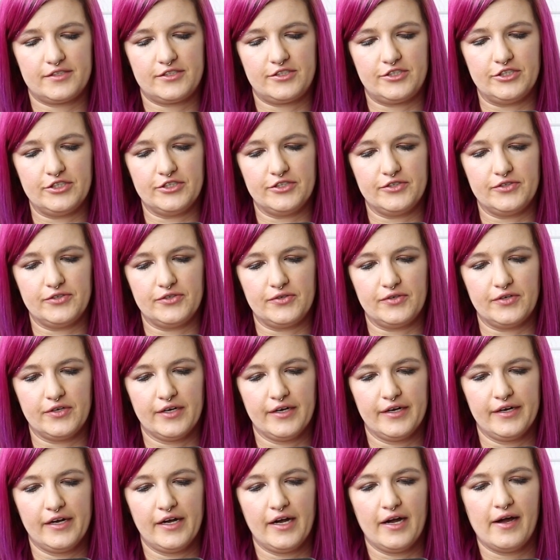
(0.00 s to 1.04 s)
to
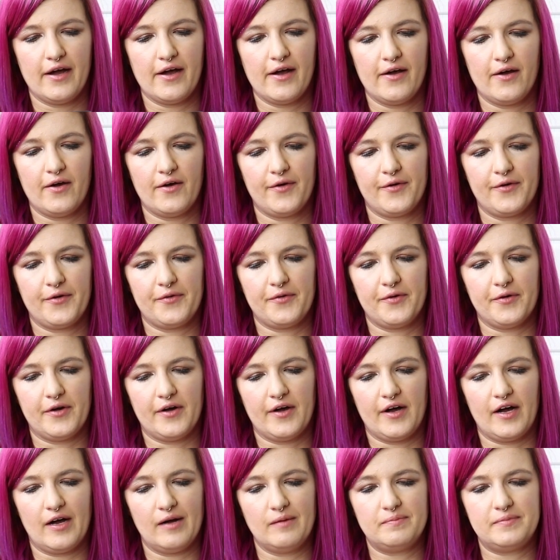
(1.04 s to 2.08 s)

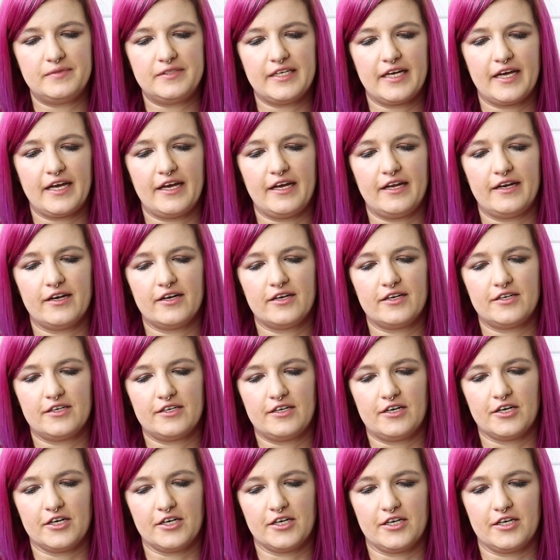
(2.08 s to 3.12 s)
update
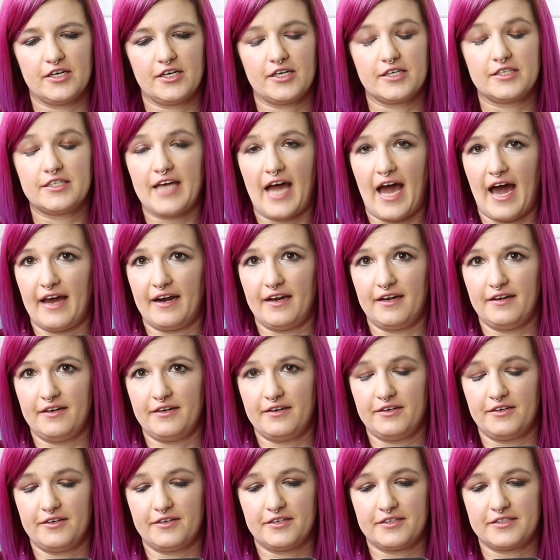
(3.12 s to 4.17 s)
her
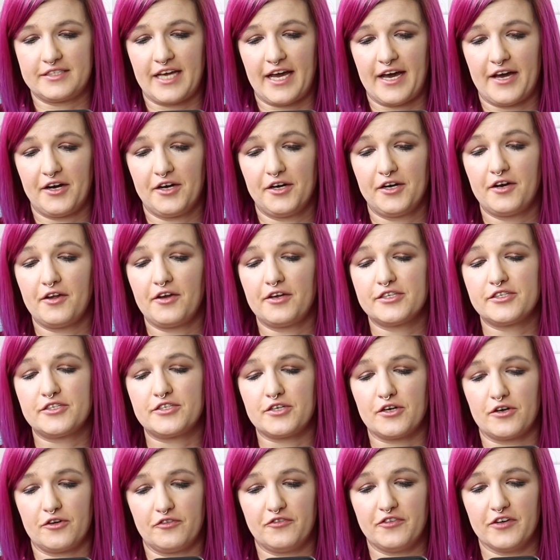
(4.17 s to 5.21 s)
tattered
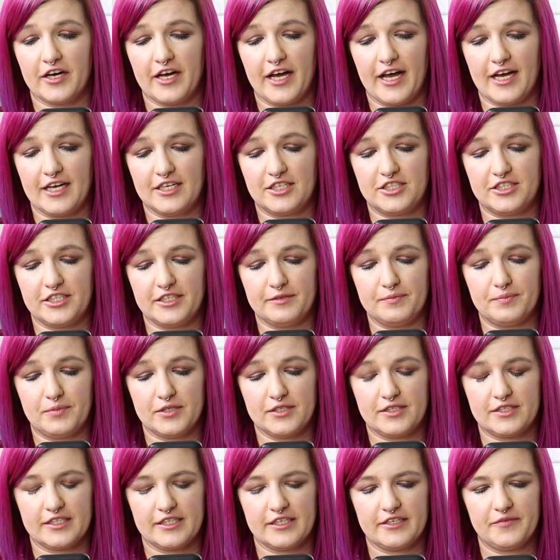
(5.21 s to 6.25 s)
sofa, as she
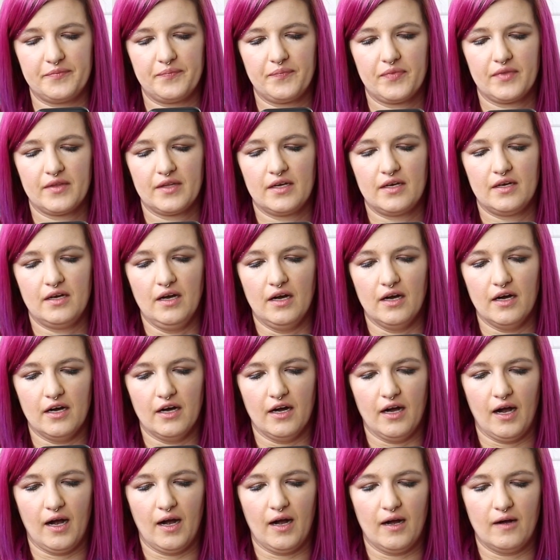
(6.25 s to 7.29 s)
puts it.
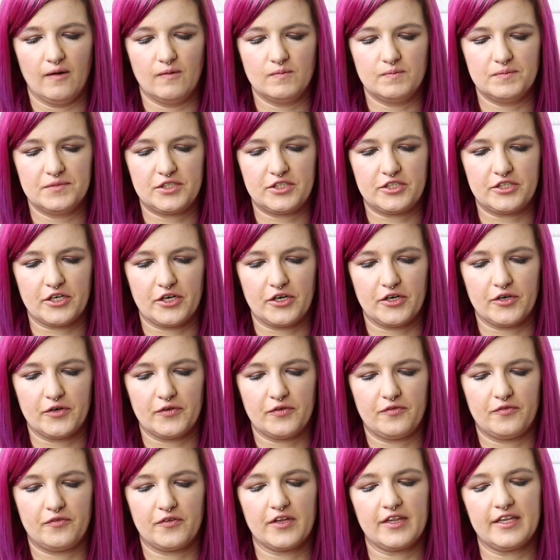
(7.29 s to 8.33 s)
So
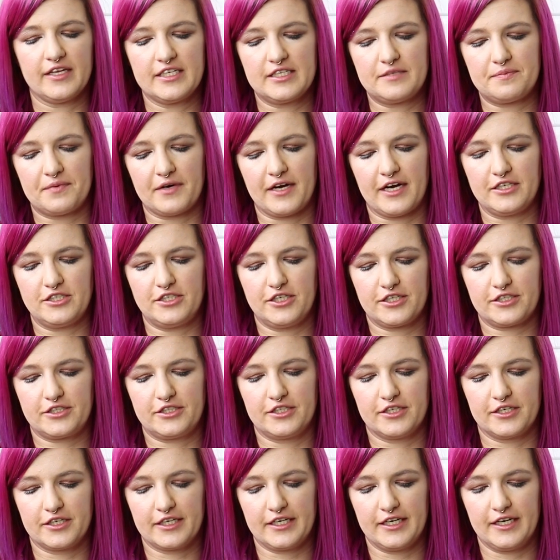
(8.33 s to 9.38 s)
for this project,
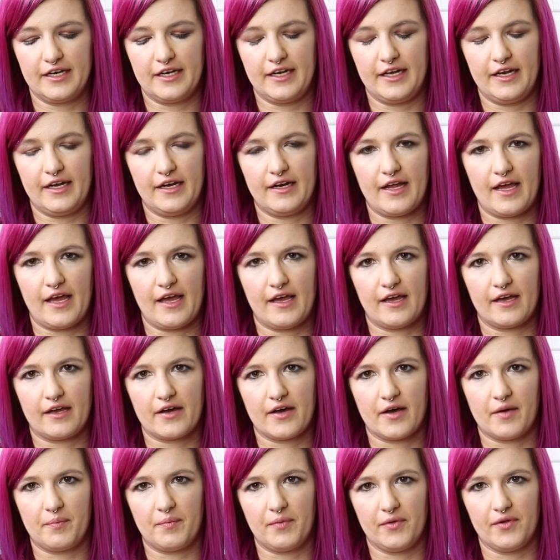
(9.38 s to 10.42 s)
you're gonna need a
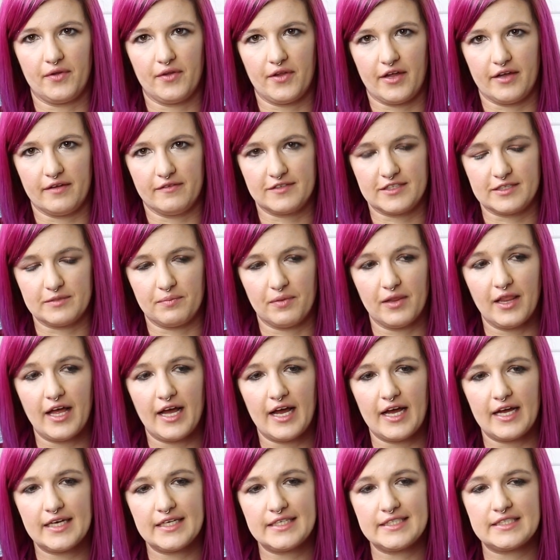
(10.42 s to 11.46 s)
couple of
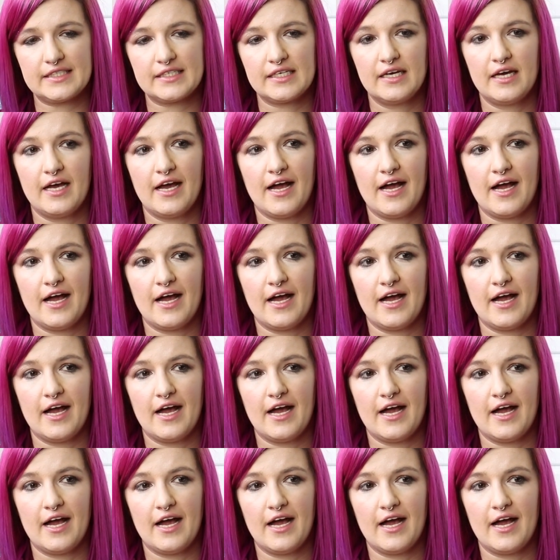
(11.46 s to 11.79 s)
supplies.